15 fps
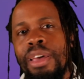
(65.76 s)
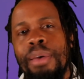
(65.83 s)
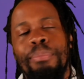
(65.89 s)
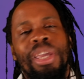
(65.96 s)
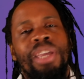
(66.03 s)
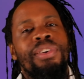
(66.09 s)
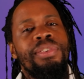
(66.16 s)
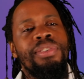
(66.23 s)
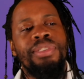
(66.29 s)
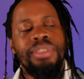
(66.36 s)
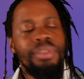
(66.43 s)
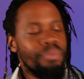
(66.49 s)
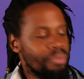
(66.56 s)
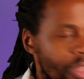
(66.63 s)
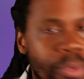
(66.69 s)

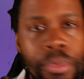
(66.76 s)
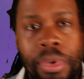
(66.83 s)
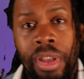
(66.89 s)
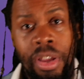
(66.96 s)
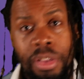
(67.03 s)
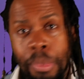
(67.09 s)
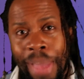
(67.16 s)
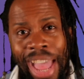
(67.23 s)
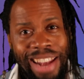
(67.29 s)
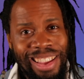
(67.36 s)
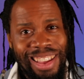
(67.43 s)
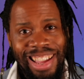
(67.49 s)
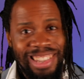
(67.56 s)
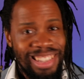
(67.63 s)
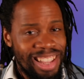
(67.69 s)
because the bad
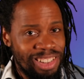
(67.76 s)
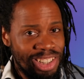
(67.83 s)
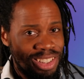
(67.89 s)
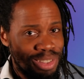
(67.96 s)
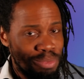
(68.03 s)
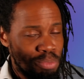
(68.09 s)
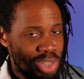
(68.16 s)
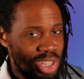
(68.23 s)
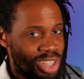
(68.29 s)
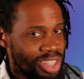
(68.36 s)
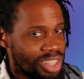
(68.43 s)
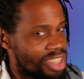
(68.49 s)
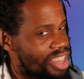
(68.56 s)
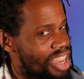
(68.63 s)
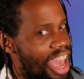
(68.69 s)
guys, they're just
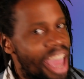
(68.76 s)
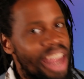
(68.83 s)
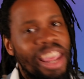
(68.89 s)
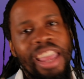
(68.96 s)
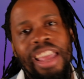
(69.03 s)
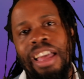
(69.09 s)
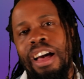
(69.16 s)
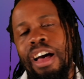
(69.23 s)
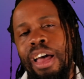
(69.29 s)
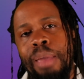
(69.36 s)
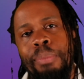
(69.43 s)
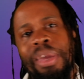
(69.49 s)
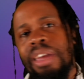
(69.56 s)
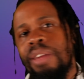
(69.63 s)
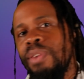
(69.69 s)
scanning
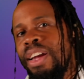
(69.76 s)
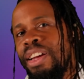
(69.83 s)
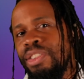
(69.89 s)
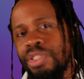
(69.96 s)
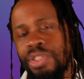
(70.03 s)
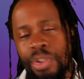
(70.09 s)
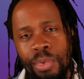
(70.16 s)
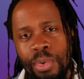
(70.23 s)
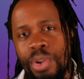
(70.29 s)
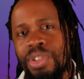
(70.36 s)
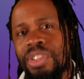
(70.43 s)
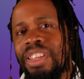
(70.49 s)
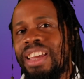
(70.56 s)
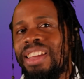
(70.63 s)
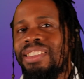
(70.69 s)
IP ranges
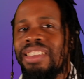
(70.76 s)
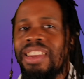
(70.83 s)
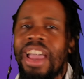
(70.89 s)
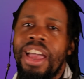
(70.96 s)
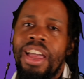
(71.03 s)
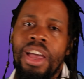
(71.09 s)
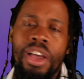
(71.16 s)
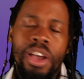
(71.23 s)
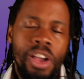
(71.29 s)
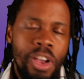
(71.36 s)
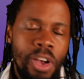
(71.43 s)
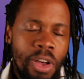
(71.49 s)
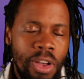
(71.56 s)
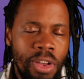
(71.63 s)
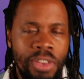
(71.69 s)
across the internet,
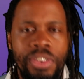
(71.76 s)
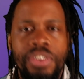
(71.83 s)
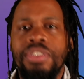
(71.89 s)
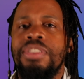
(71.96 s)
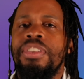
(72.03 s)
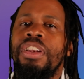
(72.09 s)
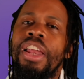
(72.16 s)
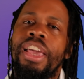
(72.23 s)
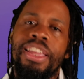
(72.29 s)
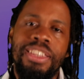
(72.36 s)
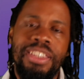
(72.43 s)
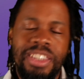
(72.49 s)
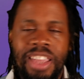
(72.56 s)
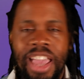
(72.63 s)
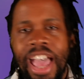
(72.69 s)
constantly
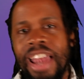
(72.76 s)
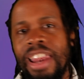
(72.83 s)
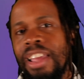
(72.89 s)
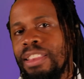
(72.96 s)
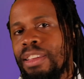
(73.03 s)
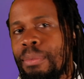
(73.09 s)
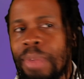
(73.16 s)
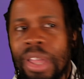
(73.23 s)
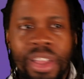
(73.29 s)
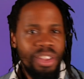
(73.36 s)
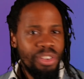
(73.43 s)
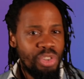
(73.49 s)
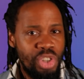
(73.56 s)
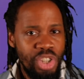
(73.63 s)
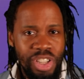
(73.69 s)
scanning them
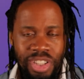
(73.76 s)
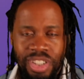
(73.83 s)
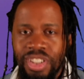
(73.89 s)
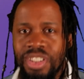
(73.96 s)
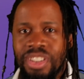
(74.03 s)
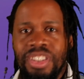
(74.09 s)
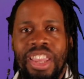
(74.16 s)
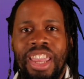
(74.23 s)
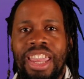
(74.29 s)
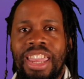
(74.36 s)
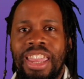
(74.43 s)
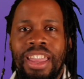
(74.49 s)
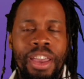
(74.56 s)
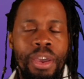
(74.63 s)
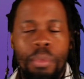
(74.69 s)
just to
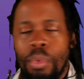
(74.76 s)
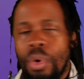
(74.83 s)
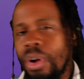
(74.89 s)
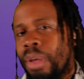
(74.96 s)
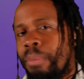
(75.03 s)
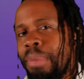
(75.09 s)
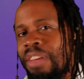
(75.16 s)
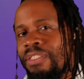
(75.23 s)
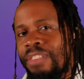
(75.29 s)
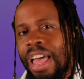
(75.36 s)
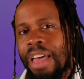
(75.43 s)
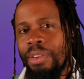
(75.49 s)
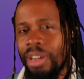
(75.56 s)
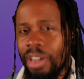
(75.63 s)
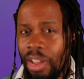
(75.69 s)
see what can be
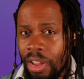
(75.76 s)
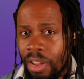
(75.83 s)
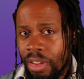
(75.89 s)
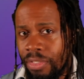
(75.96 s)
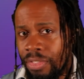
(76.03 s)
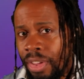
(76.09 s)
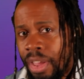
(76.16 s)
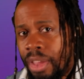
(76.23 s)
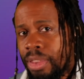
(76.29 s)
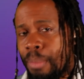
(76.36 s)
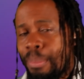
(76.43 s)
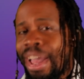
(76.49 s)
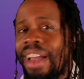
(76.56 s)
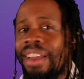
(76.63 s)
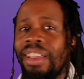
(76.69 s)
found. A lot of the
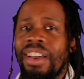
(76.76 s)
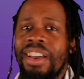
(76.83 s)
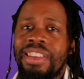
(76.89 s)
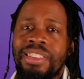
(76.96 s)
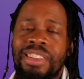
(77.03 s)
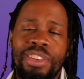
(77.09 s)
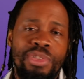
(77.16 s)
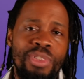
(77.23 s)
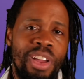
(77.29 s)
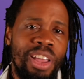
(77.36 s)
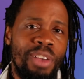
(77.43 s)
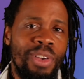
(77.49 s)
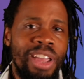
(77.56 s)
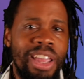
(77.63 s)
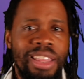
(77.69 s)
bad guys, they're trying to
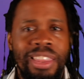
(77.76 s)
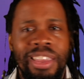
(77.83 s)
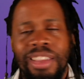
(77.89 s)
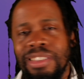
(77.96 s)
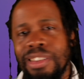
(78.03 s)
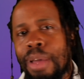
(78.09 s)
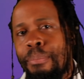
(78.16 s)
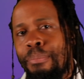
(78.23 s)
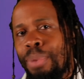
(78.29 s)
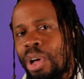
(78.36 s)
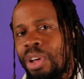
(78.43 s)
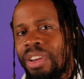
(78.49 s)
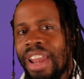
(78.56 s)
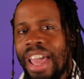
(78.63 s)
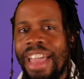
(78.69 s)
create things like
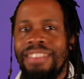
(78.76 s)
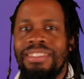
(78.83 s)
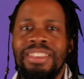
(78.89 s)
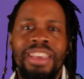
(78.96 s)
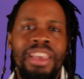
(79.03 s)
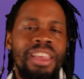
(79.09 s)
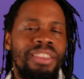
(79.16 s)
botnets.